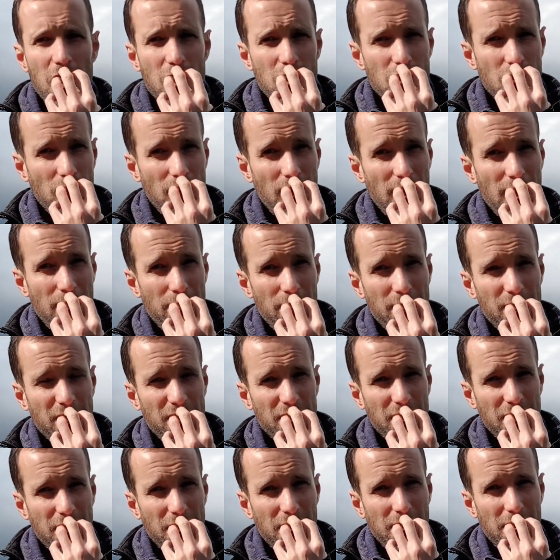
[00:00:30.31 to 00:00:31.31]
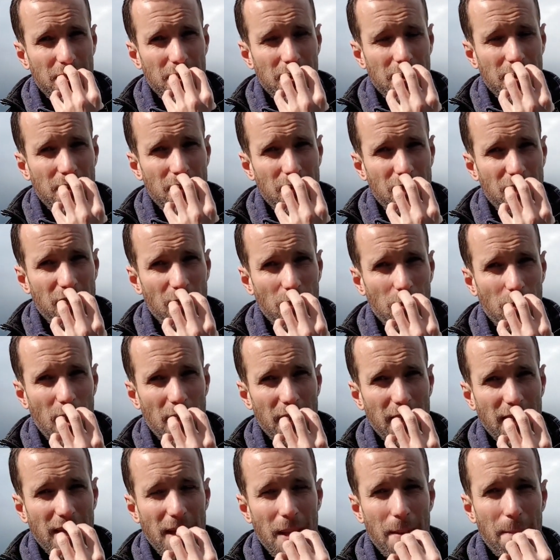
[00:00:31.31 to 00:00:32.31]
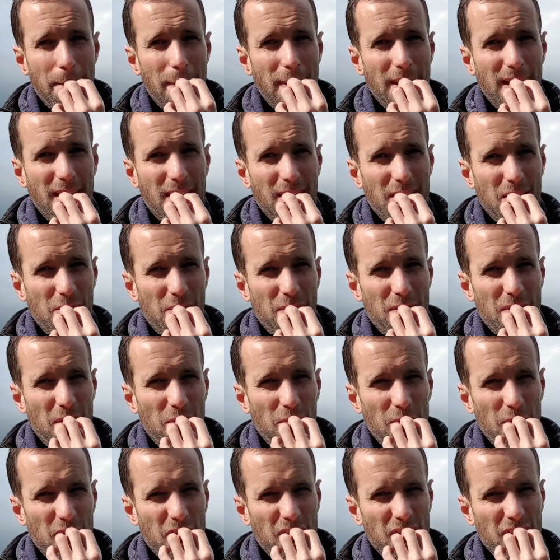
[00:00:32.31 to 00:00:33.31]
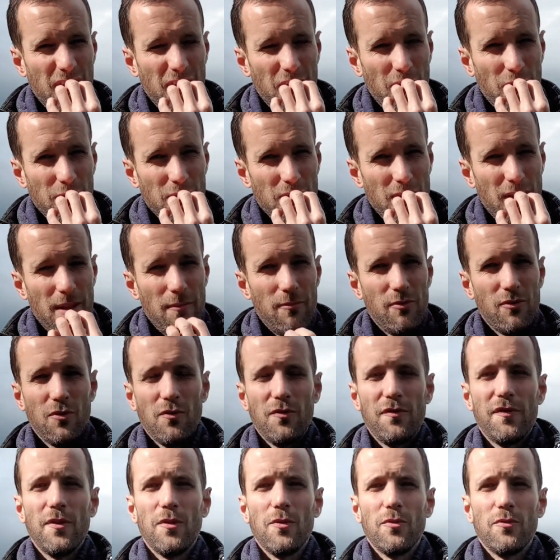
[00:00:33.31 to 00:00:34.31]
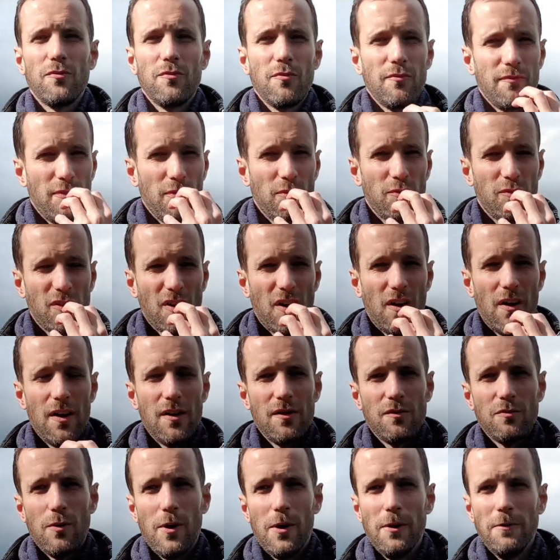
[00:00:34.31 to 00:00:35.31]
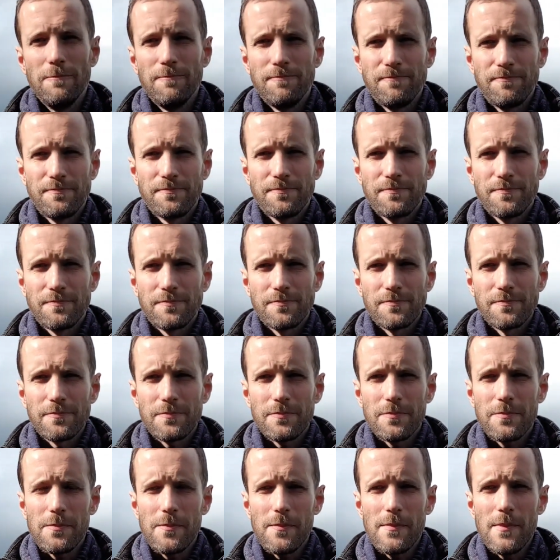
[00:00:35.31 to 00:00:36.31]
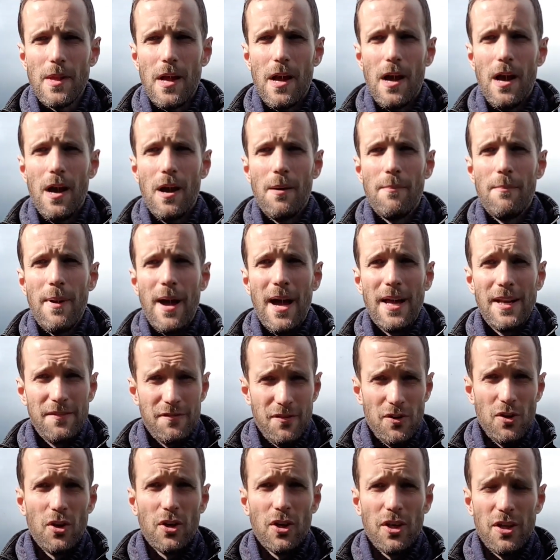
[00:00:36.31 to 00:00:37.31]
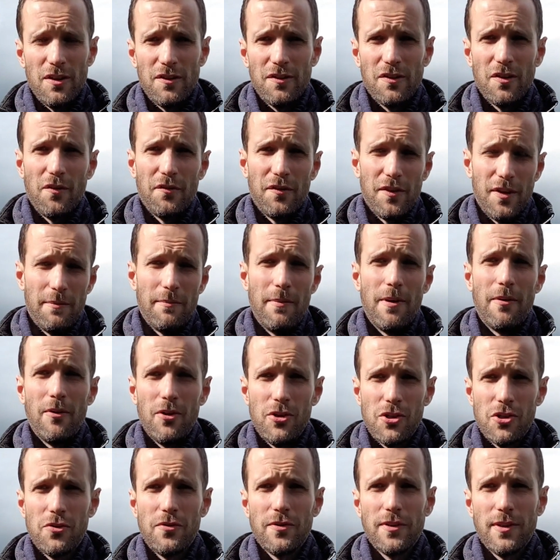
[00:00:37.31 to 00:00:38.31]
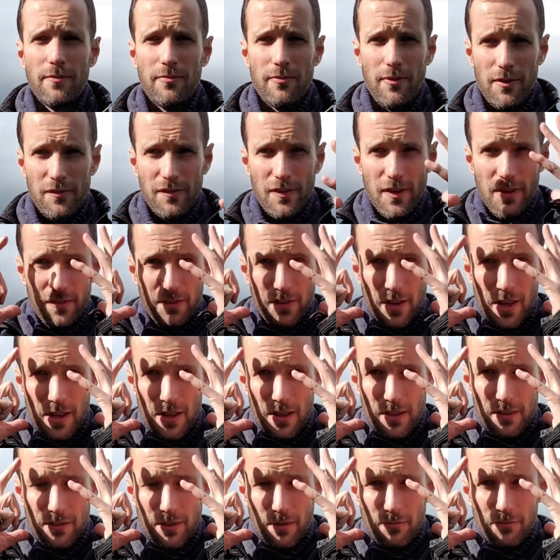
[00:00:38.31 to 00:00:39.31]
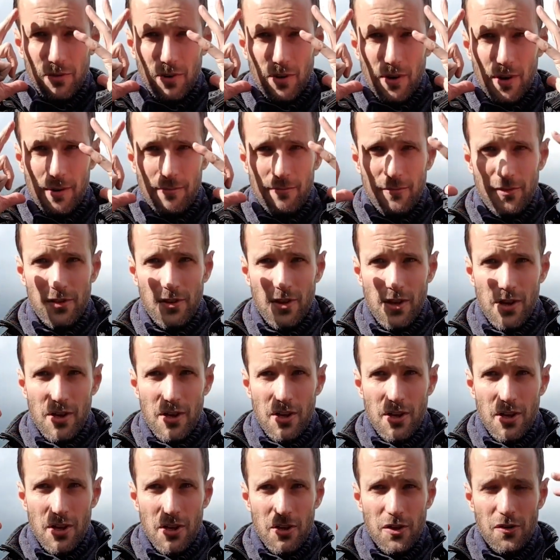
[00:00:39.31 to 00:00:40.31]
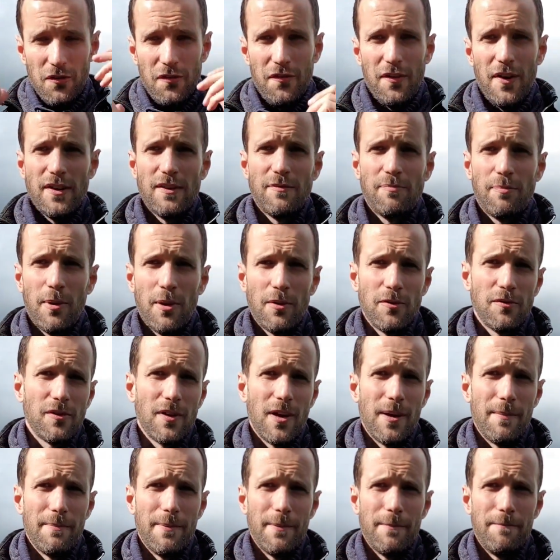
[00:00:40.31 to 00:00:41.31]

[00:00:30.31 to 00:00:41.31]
Your lips feel like they're getting bigger. They'll feel the skin on your lips will feel tight as well. And if you look at yourself in a mirror during the process, sometimes your face blows up.